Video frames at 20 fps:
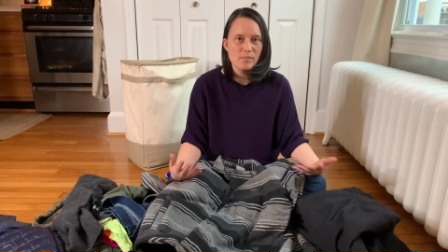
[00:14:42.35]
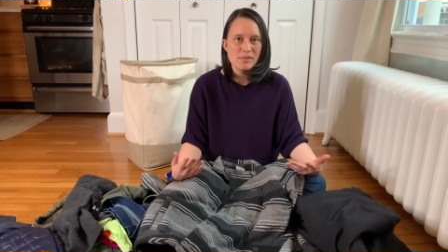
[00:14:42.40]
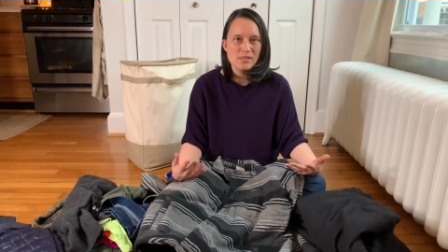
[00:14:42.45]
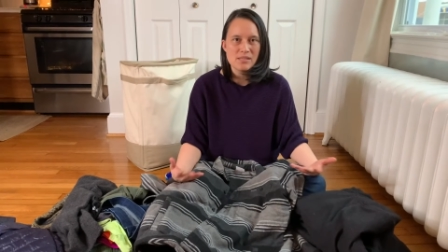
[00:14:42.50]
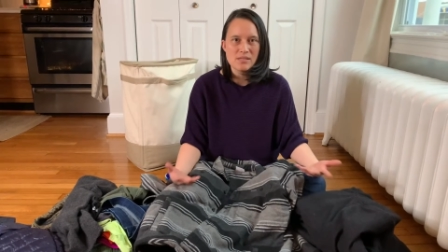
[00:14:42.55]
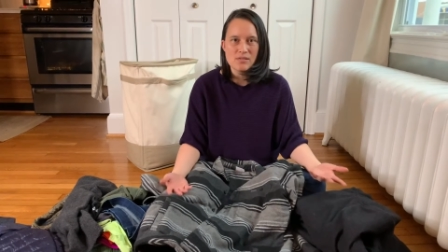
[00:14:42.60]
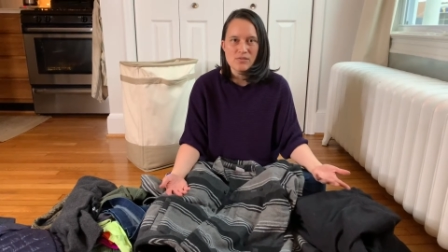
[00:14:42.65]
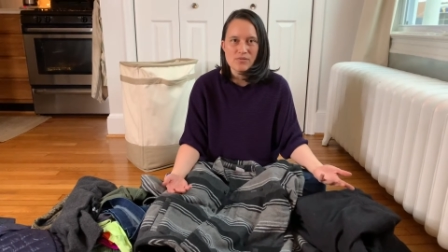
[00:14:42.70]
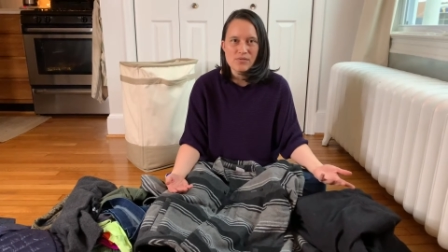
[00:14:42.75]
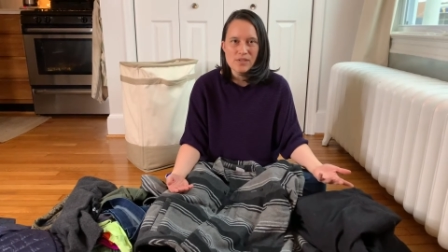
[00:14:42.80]
It
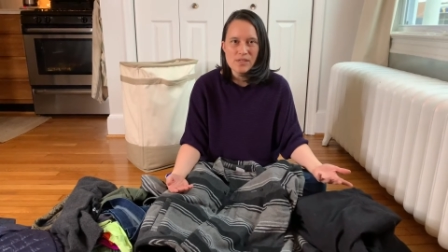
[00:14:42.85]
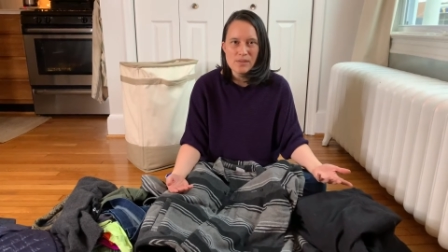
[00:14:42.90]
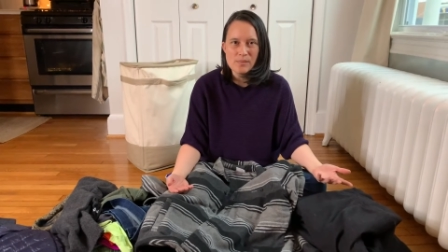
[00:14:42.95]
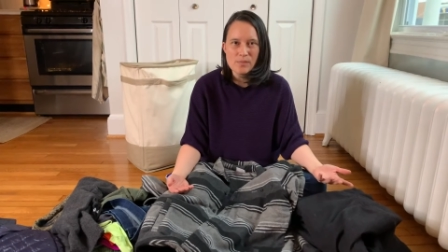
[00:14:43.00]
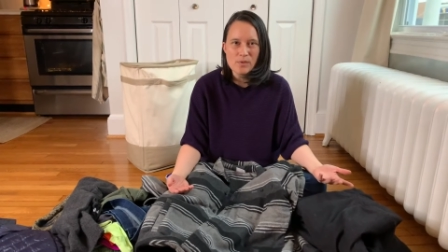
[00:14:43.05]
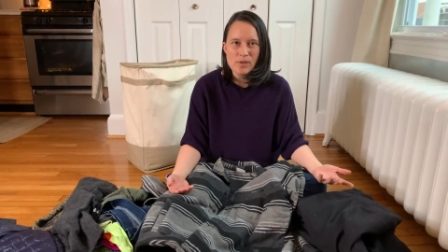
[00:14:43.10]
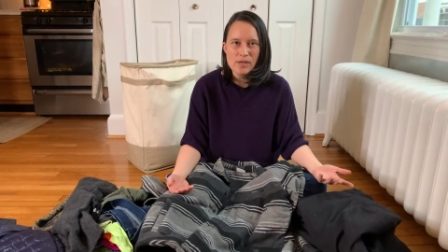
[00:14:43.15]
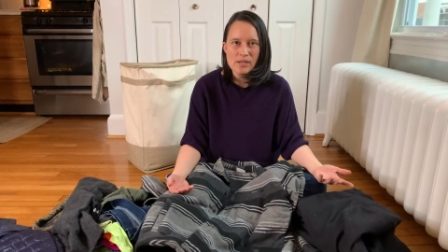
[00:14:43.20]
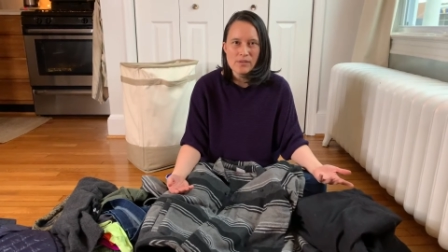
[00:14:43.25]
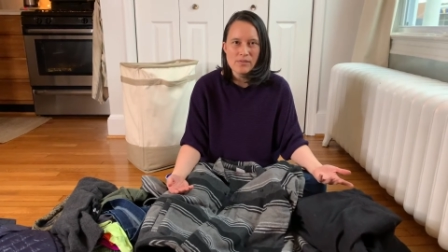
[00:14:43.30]
doesn't fit him
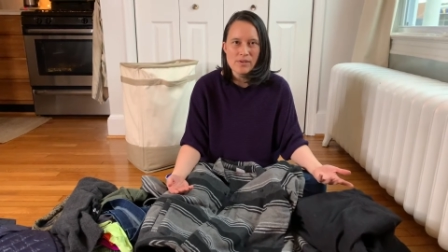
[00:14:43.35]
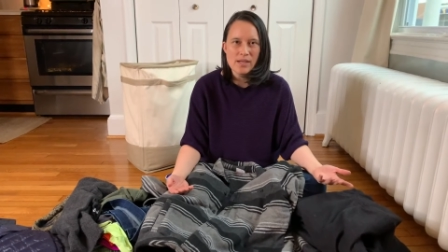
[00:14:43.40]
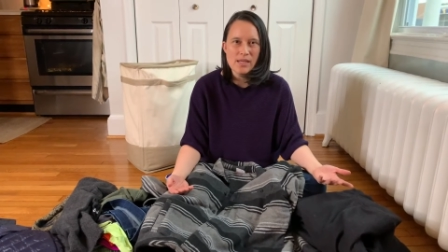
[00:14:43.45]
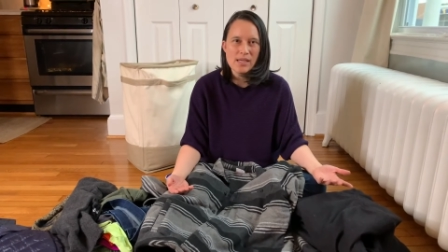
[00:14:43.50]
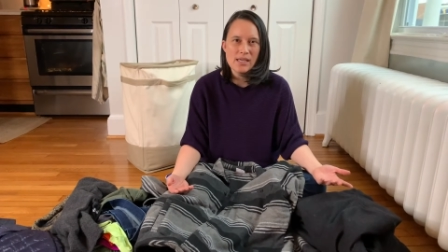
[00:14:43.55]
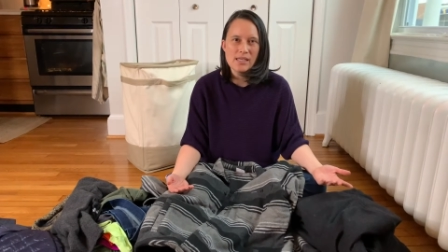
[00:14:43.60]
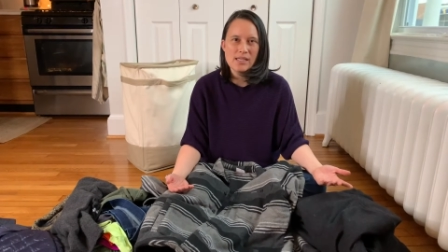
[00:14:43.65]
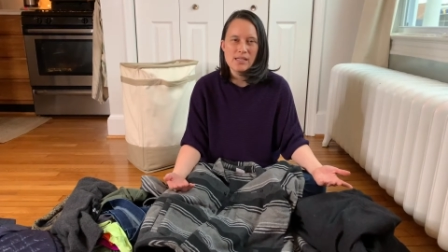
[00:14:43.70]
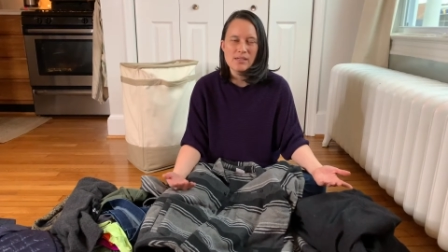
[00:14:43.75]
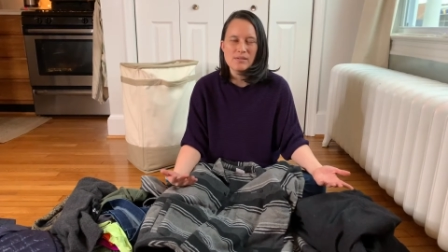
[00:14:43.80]
quite
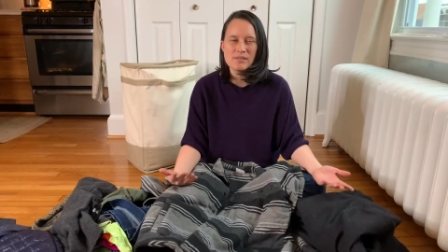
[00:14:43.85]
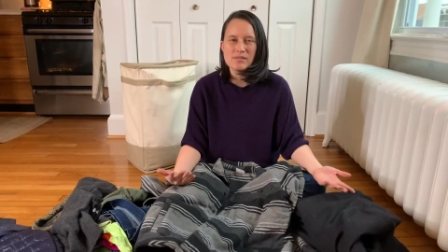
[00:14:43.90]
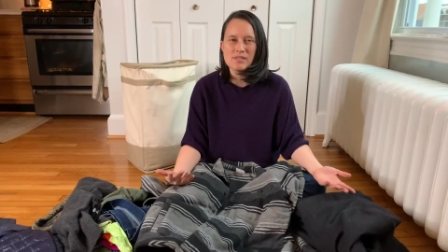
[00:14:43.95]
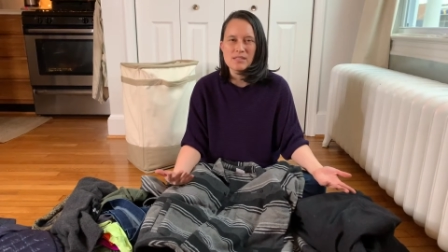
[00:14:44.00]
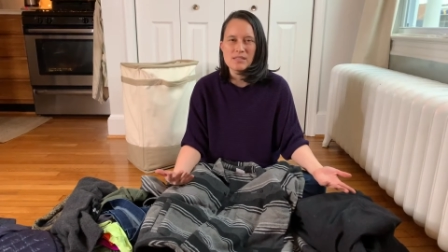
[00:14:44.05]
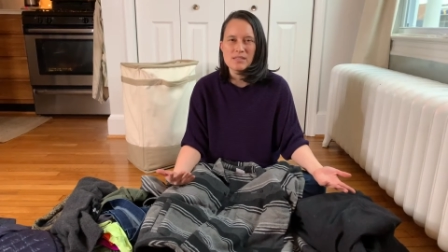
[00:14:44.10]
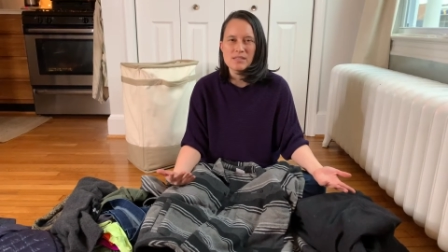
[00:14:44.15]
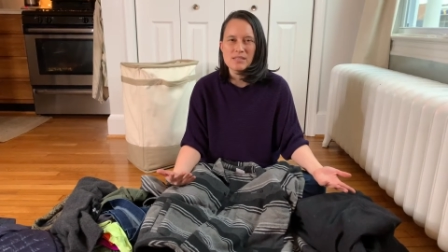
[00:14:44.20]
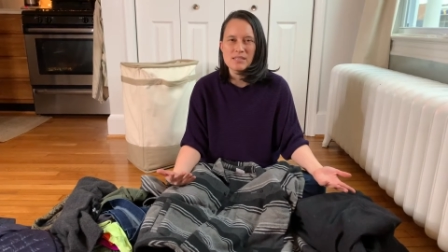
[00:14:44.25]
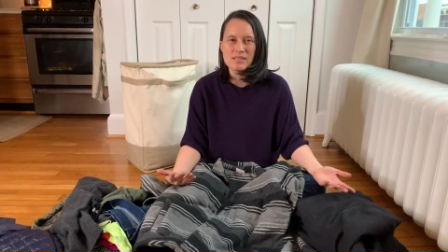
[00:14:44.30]
right. It
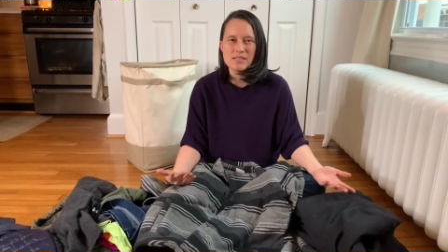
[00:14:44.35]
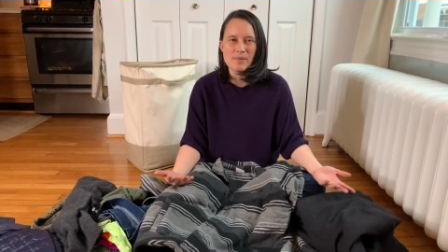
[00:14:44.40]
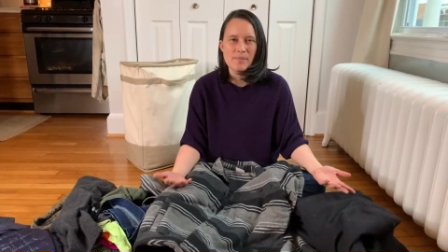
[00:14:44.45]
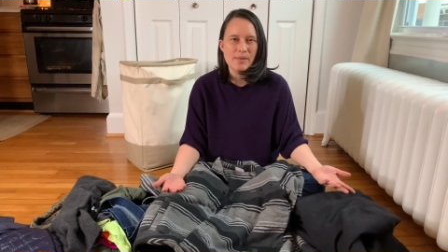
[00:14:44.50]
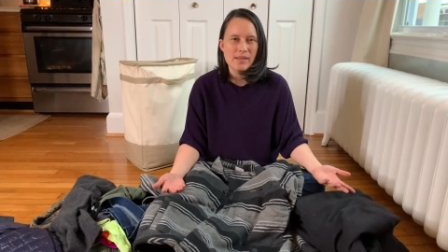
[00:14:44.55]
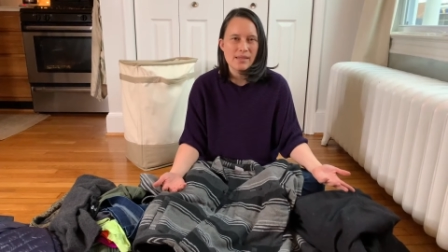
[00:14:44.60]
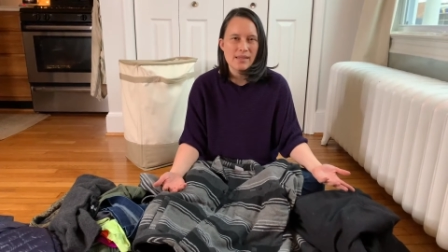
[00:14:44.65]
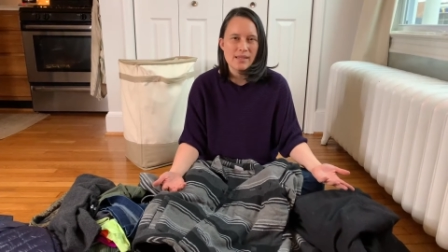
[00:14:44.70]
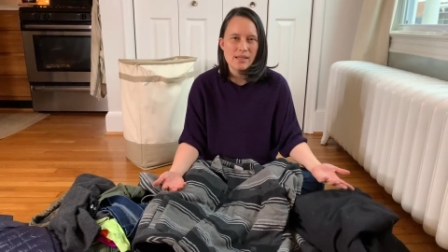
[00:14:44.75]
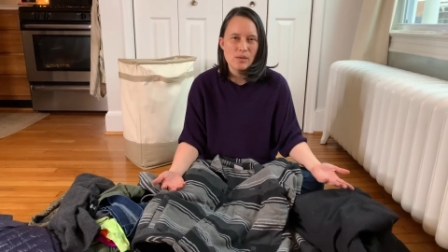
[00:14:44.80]
just is
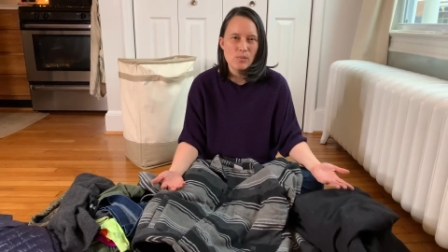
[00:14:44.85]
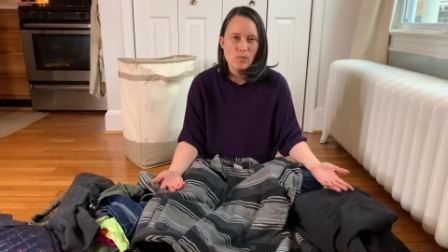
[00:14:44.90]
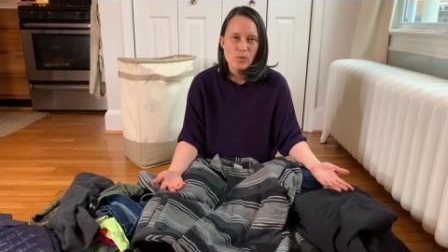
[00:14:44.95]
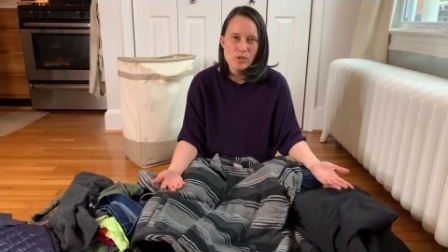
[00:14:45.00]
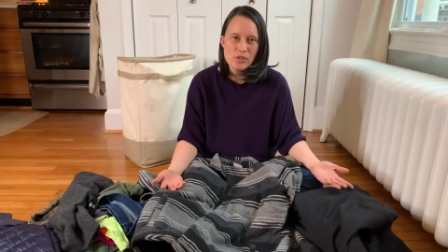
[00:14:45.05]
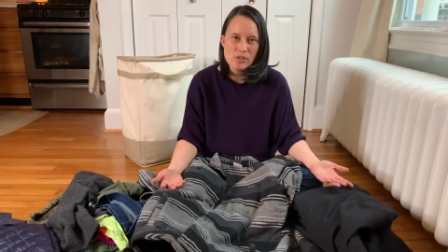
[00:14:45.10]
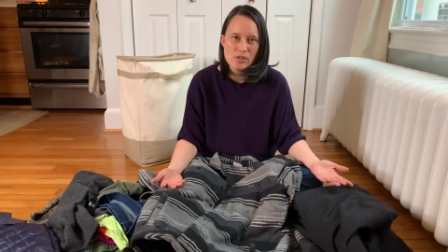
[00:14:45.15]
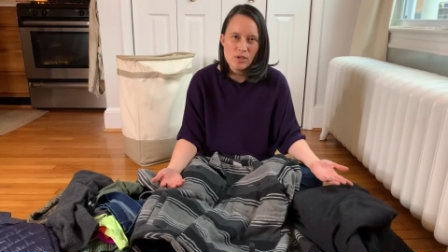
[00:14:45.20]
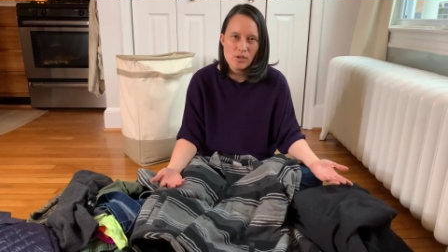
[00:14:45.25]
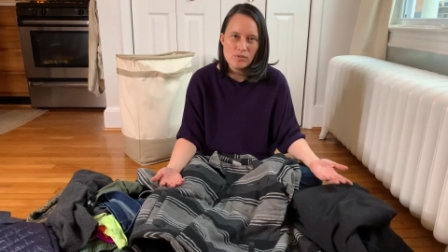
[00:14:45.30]
something that he
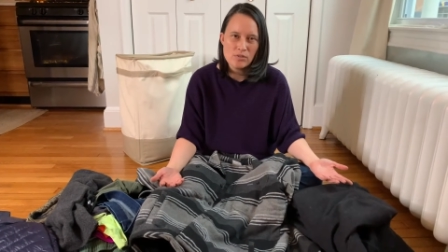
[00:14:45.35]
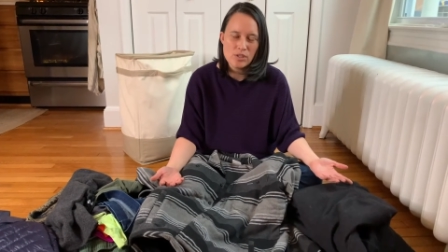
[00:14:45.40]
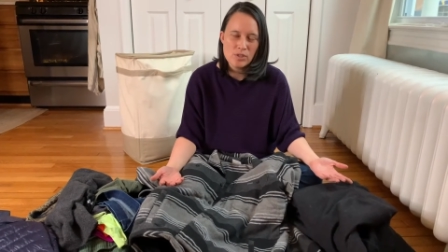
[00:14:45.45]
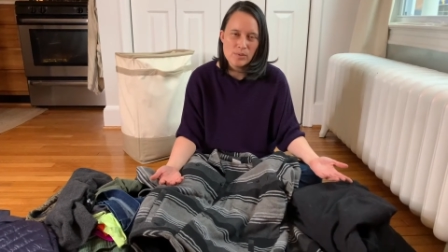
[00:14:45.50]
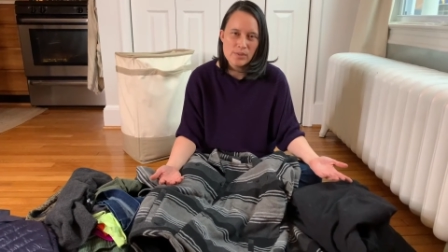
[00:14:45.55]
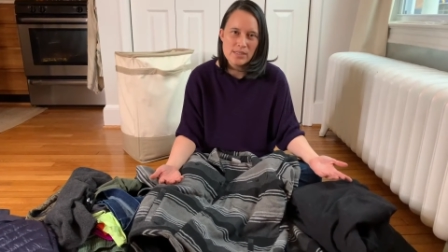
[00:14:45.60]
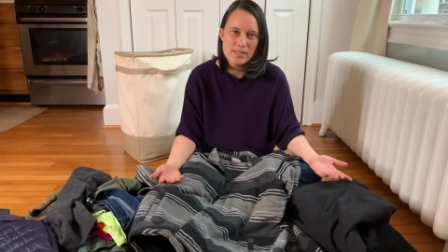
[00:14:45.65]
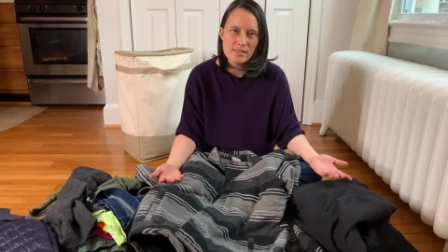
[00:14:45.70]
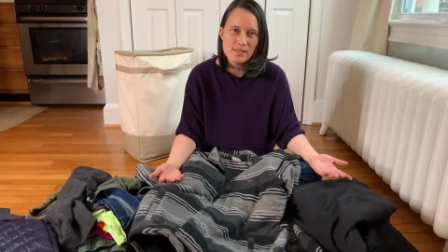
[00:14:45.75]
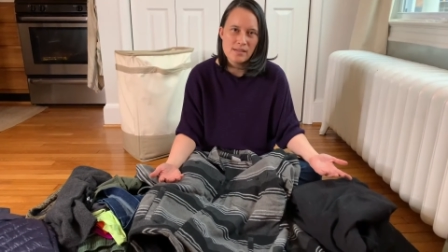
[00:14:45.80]
wouldn't go to
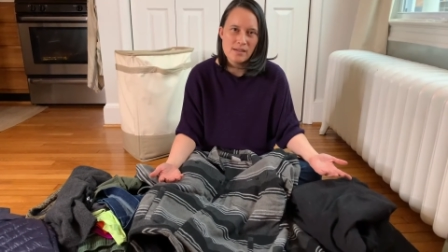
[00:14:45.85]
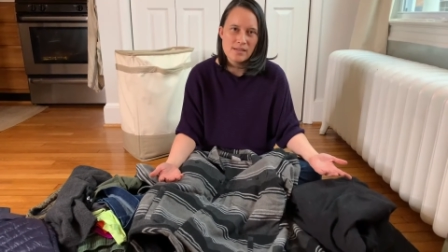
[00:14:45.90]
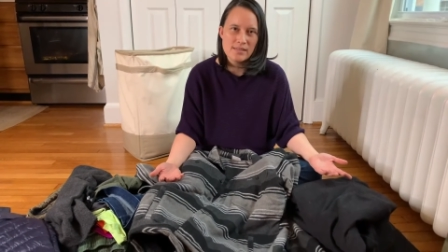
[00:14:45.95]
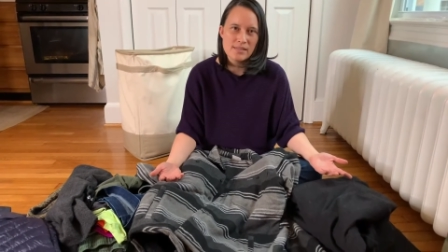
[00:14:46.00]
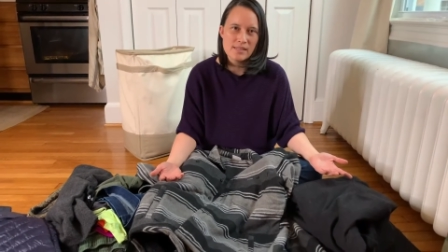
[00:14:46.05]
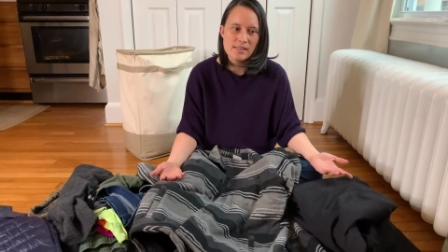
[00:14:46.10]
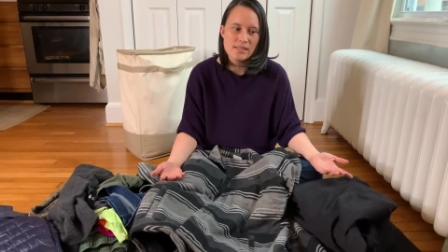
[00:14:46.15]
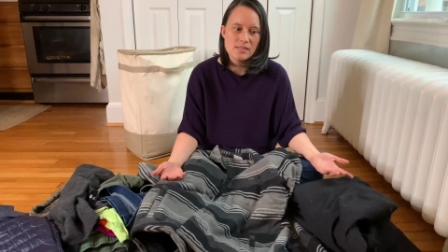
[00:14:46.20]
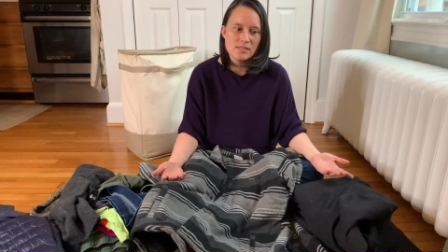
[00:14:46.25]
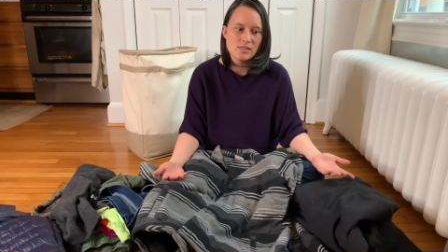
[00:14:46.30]
in his
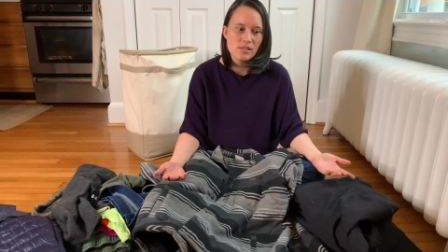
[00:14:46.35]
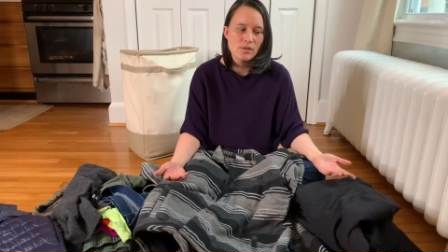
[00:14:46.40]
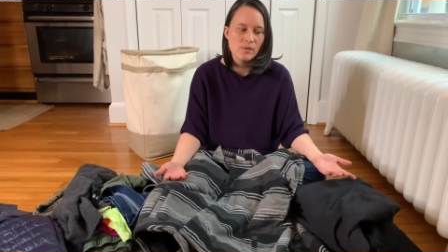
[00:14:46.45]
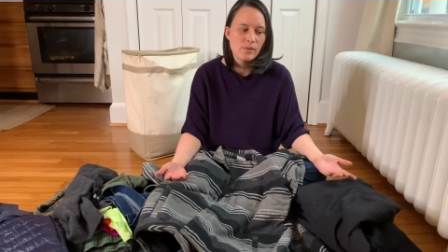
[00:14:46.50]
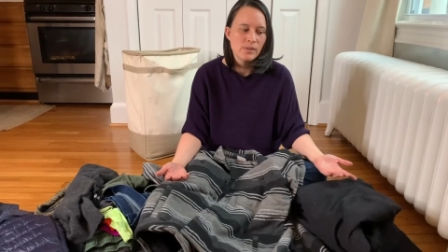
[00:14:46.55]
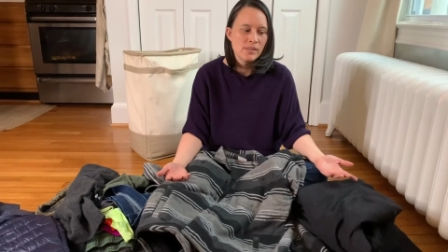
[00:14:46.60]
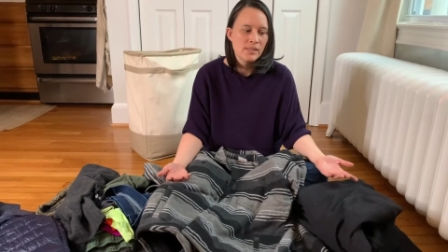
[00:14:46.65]
closet. So